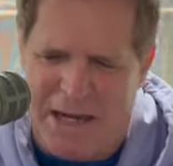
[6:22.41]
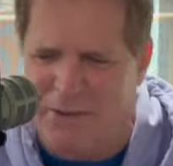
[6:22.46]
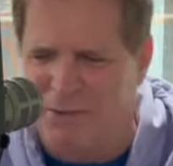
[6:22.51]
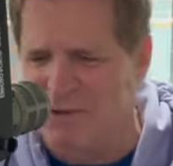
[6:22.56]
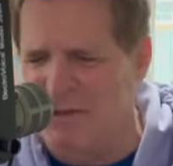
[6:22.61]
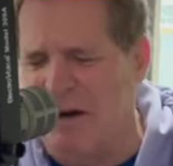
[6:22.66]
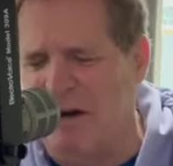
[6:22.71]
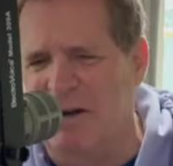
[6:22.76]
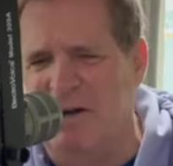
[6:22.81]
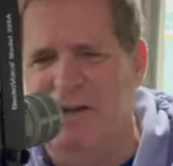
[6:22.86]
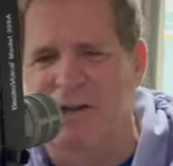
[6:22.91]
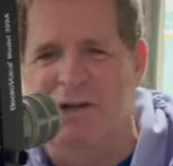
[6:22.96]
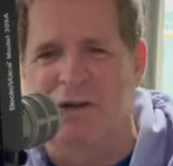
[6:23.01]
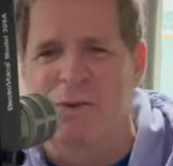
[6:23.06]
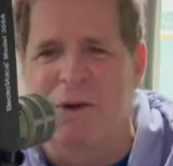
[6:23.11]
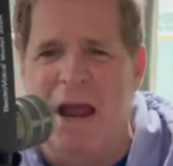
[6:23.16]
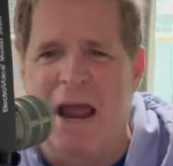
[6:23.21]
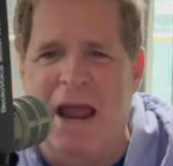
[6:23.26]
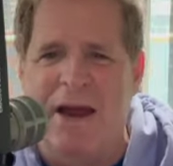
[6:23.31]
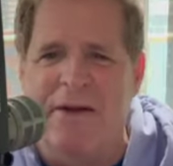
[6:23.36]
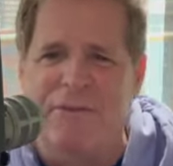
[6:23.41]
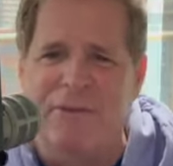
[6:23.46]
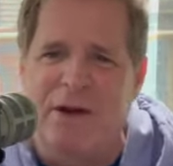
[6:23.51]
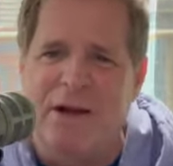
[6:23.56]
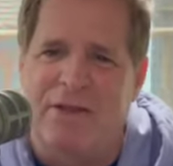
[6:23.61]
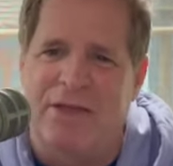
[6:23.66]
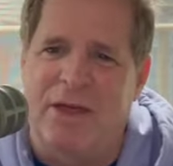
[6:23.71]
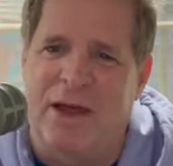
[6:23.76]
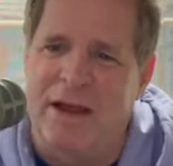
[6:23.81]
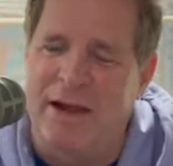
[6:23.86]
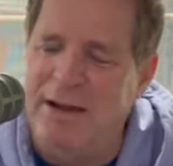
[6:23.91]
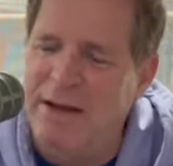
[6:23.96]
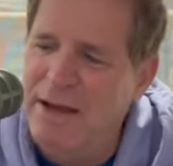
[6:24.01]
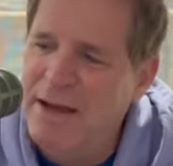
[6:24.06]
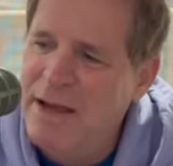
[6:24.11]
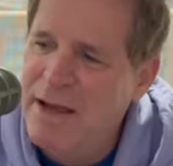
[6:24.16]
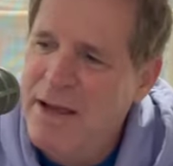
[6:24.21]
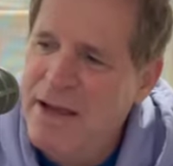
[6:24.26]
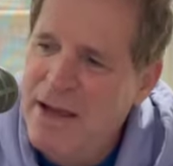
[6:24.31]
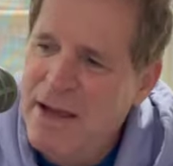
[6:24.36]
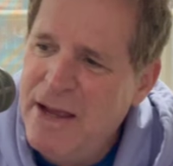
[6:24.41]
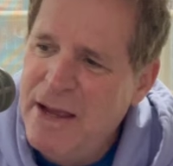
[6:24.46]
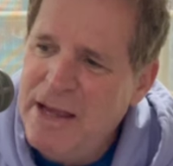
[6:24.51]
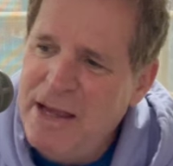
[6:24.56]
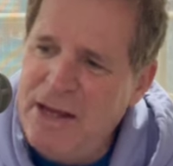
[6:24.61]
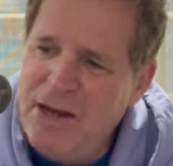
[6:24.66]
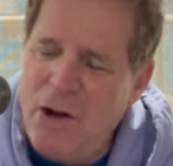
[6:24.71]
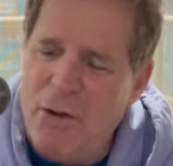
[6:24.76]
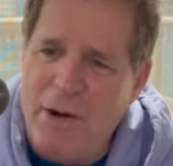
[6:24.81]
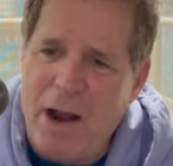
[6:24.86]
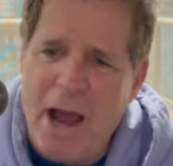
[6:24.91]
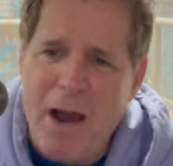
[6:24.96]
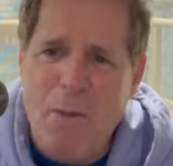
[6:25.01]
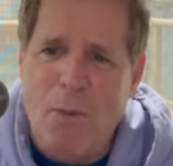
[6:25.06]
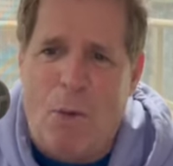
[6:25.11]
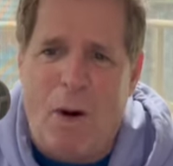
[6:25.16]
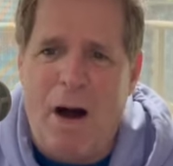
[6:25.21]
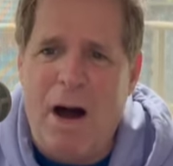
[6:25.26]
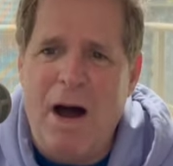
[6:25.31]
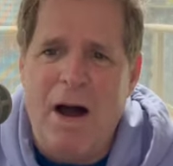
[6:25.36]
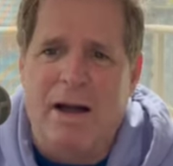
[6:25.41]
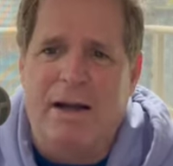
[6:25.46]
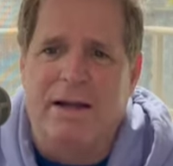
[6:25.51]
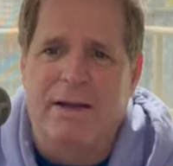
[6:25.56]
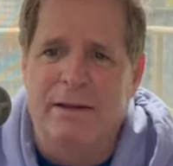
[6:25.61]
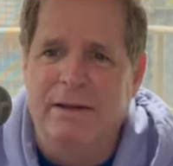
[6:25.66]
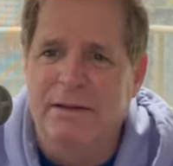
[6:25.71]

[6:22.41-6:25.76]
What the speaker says: It was hard to do everything. And I walk